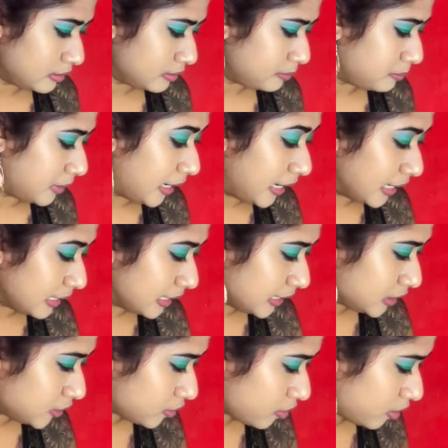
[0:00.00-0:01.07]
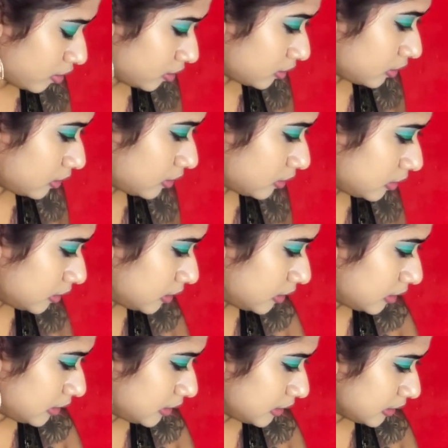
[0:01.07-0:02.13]
my eyeliner on.
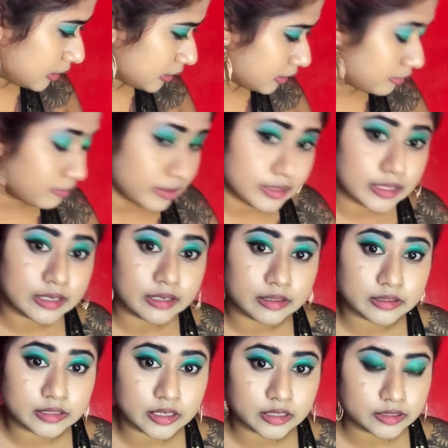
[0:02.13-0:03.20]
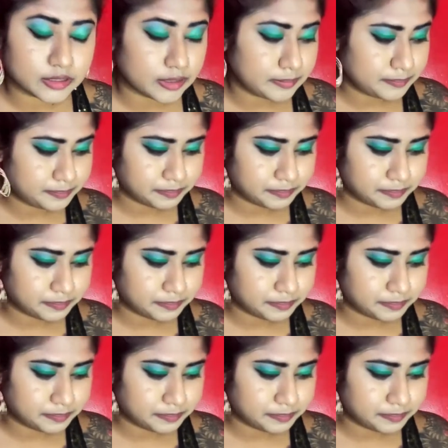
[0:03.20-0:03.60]
I give it a little touch up